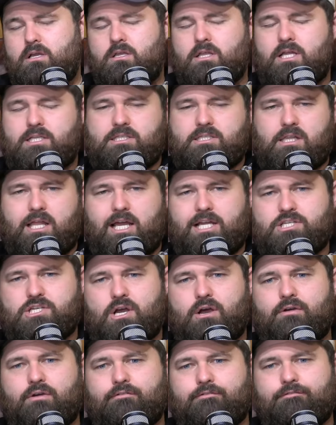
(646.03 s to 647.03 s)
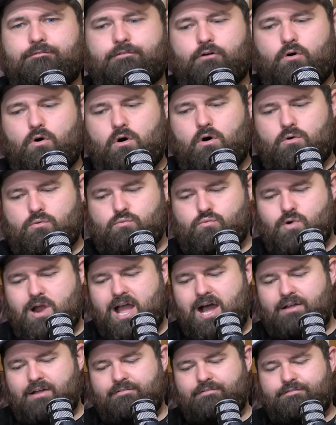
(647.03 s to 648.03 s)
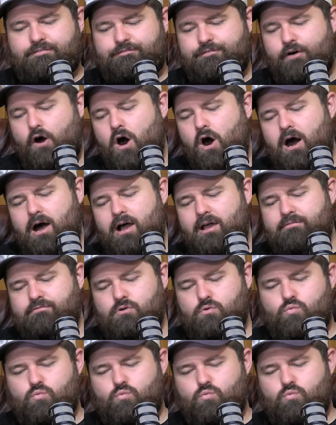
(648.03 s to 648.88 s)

That's the late show for round five.